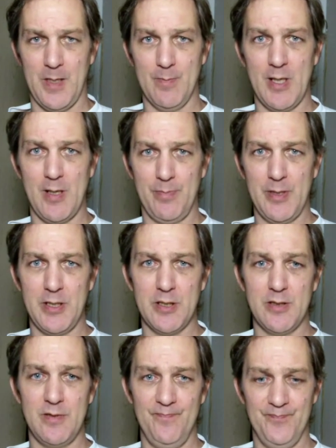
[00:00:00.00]
In my
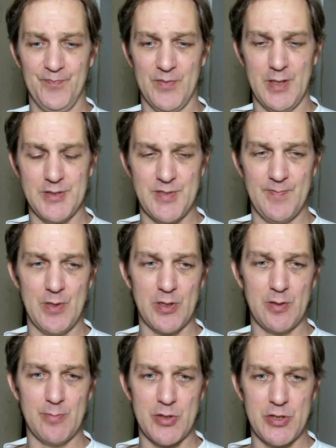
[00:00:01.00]
opinion, that's a
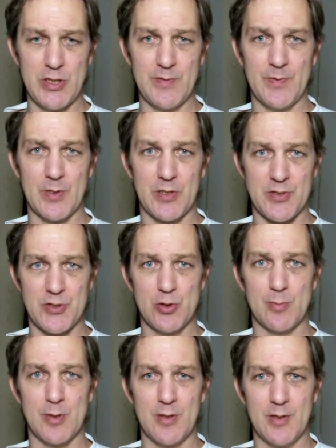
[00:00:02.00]
very good machine for a
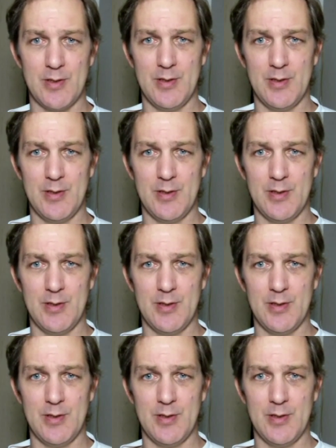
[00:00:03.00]
consumer.